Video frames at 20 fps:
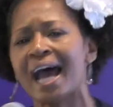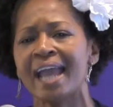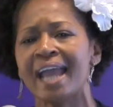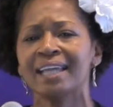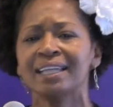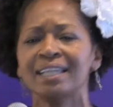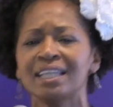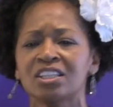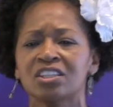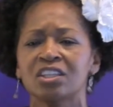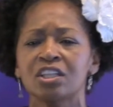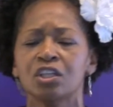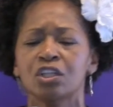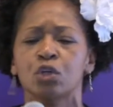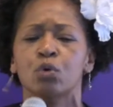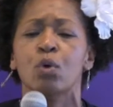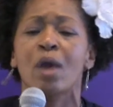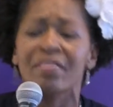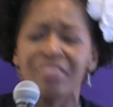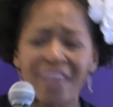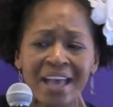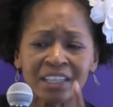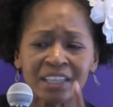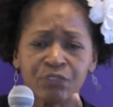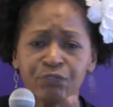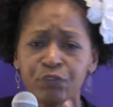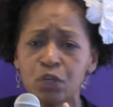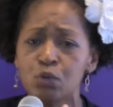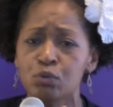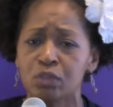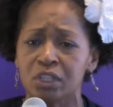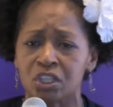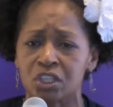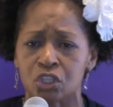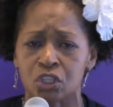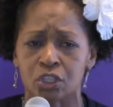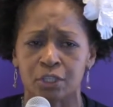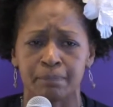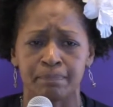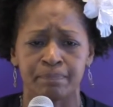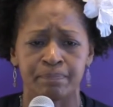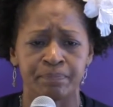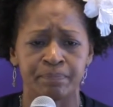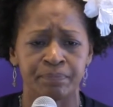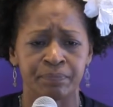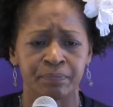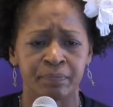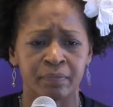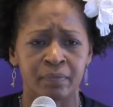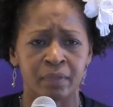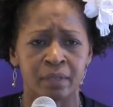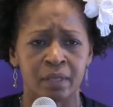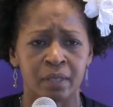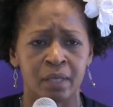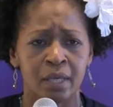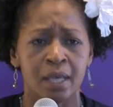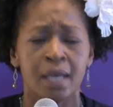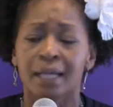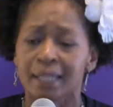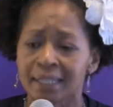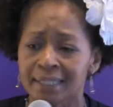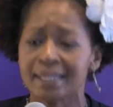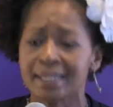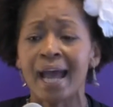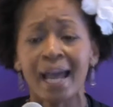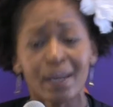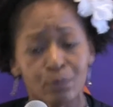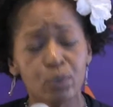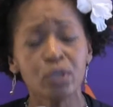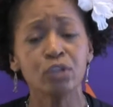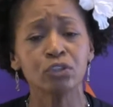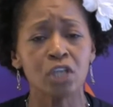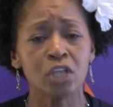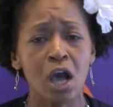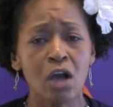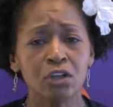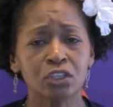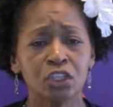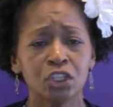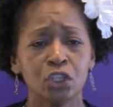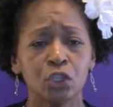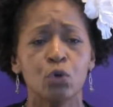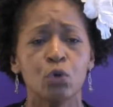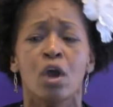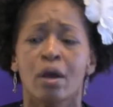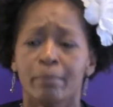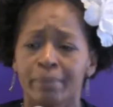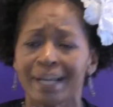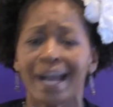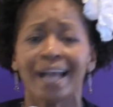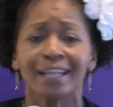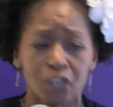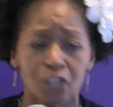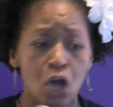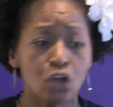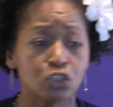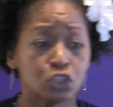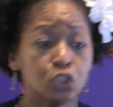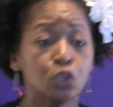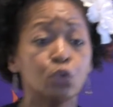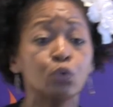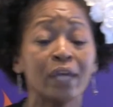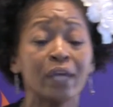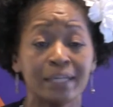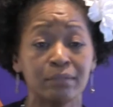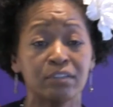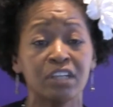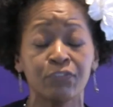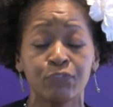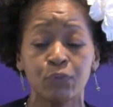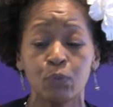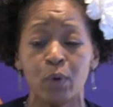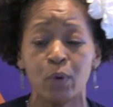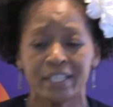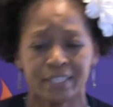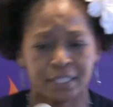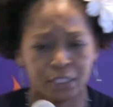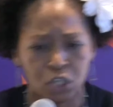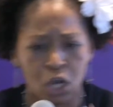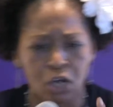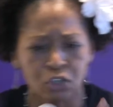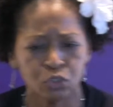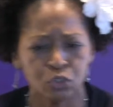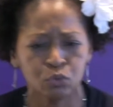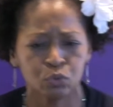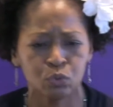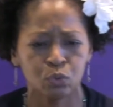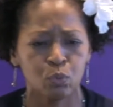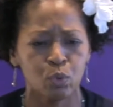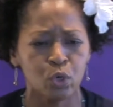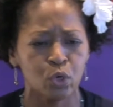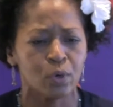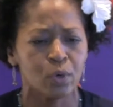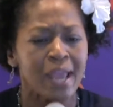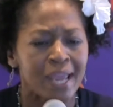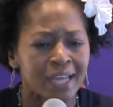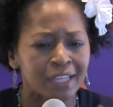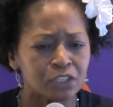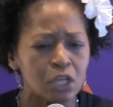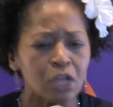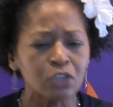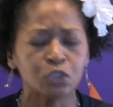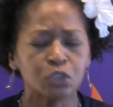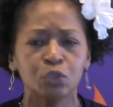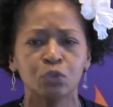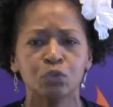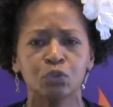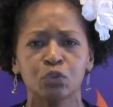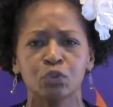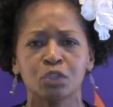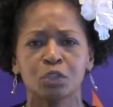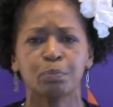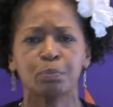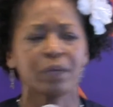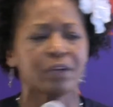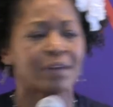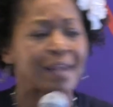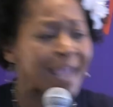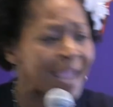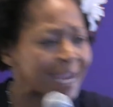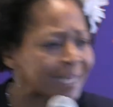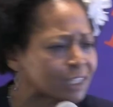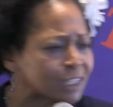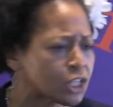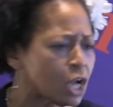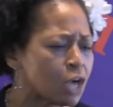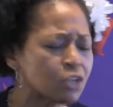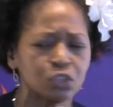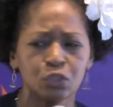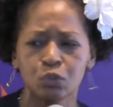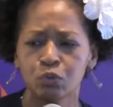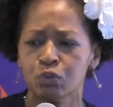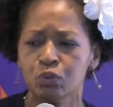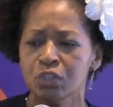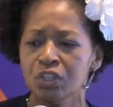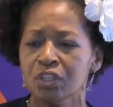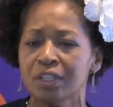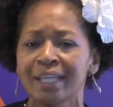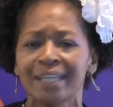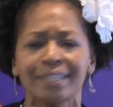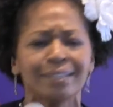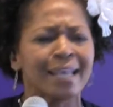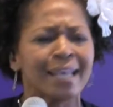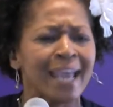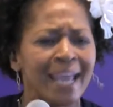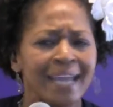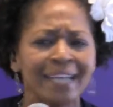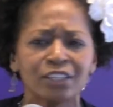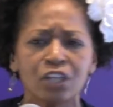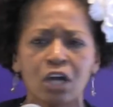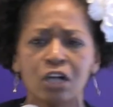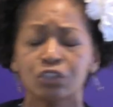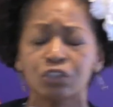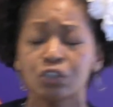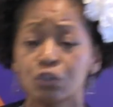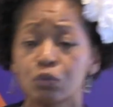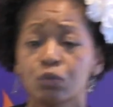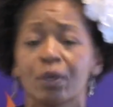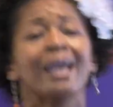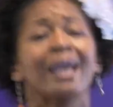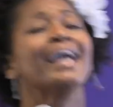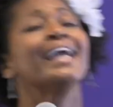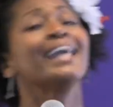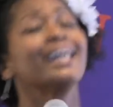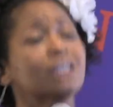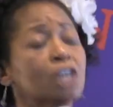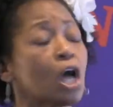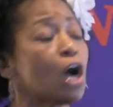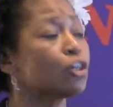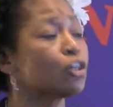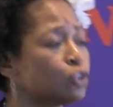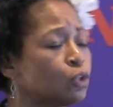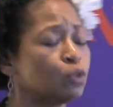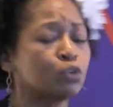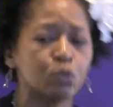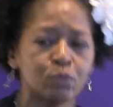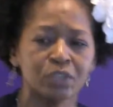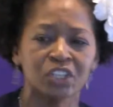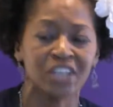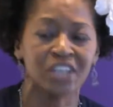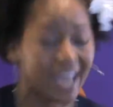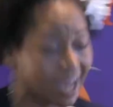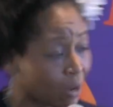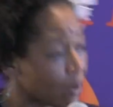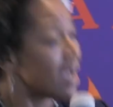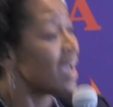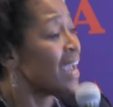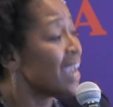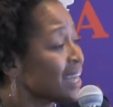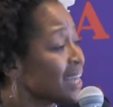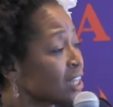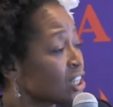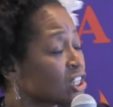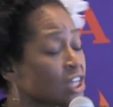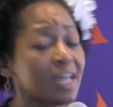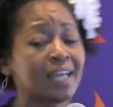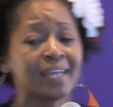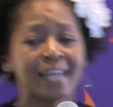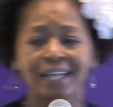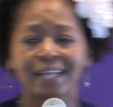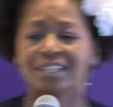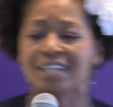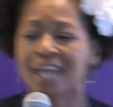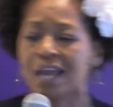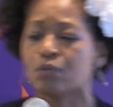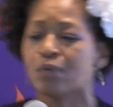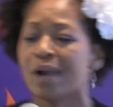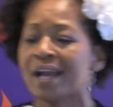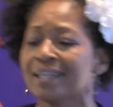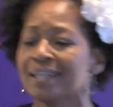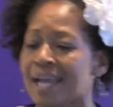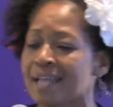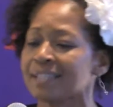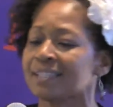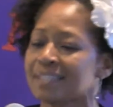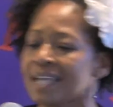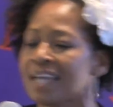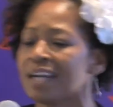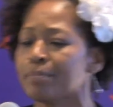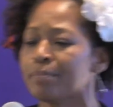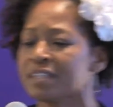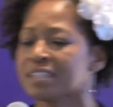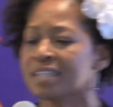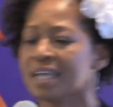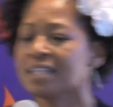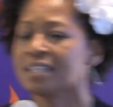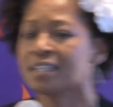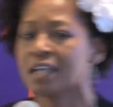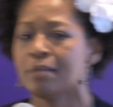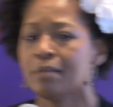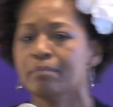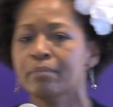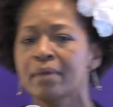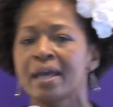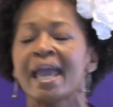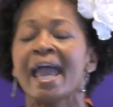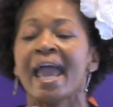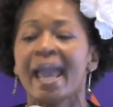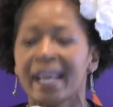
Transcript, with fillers: I ain't listening to you. That's foolish. Because God will talk to you, but God talked to you in different ways. He talked to you through the word. He talked to you through the spirit. And he talked to you through your leaders. he talked to you. He'll talk to you through a child. He can tell that child right now to stand up and say something,